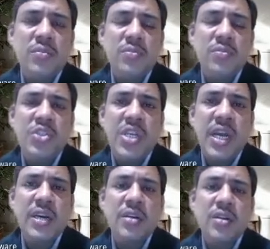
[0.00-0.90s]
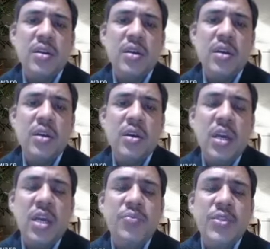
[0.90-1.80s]
checked.
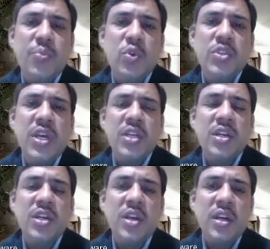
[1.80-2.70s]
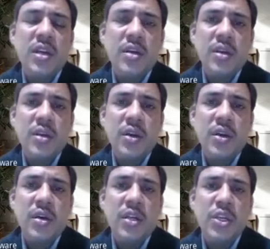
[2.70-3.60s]
If suppose there is a
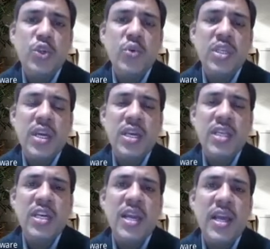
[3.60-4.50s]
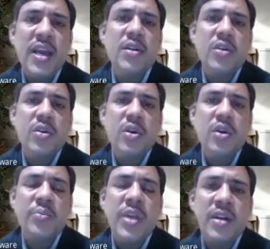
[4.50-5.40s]
issue with any layer of
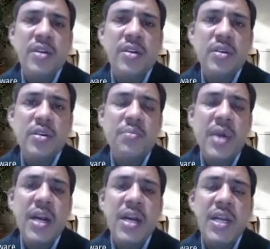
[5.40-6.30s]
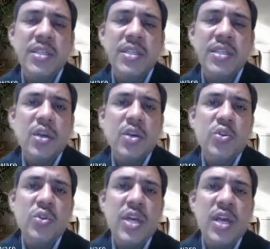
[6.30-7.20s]
that bindings, so
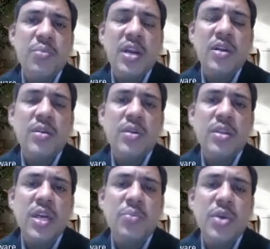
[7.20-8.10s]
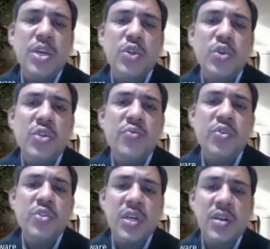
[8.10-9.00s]
there may issue in
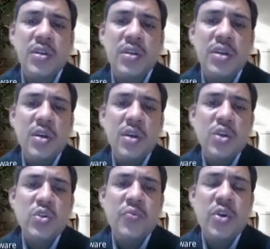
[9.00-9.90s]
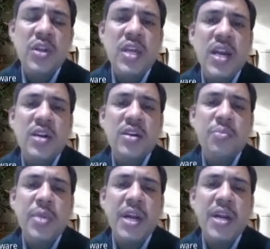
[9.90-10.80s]
future. So for that,
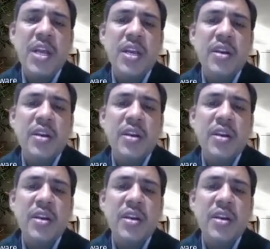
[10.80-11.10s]
bending,